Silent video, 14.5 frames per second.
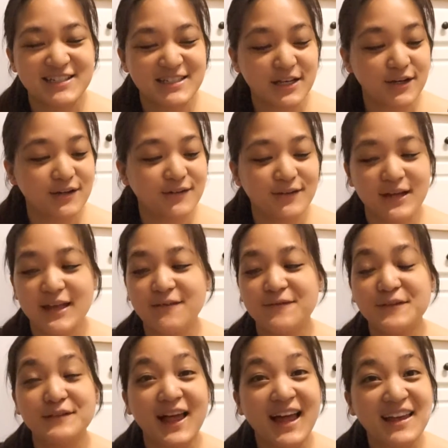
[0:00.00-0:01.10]
So if
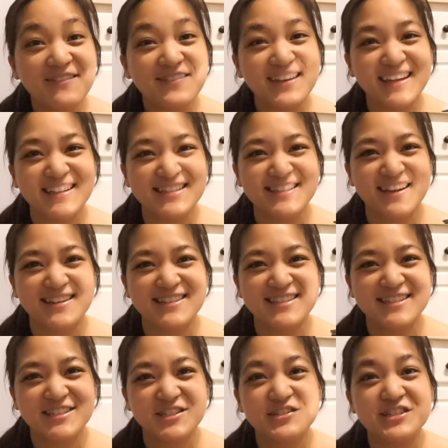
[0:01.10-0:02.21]
you like Vienna
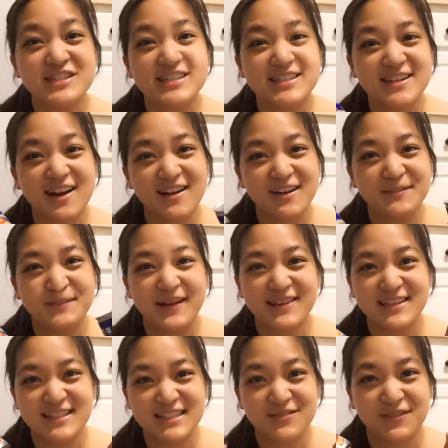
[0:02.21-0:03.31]
sausages, you should stock up on
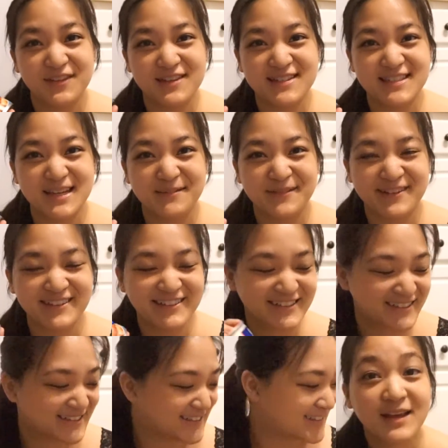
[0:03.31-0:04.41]
these for the summer.
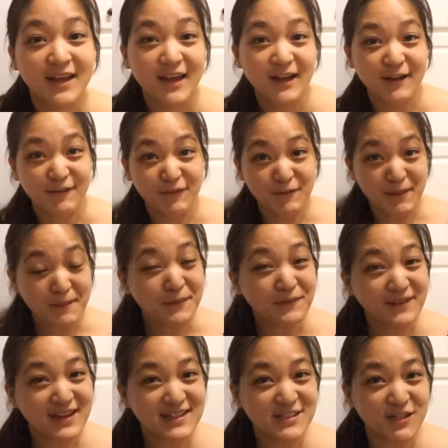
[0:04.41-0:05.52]
Remember
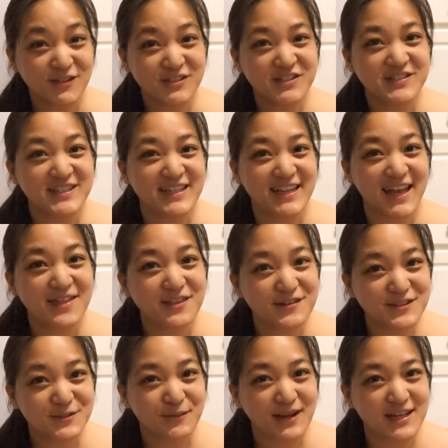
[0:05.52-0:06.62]
when I told you to get
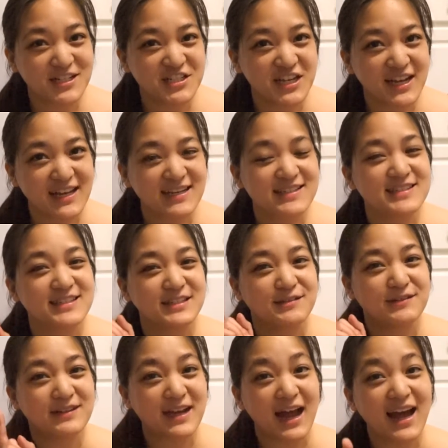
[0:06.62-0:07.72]
those rain checks? You
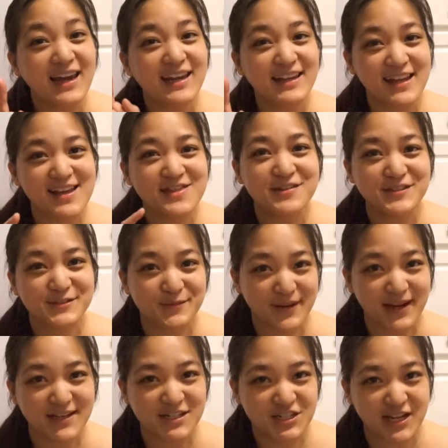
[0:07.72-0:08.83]
gotta get those
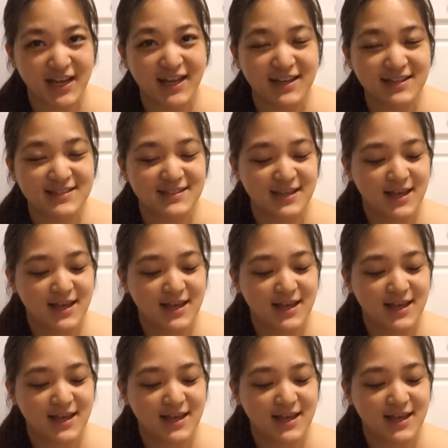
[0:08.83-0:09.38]
rain checks.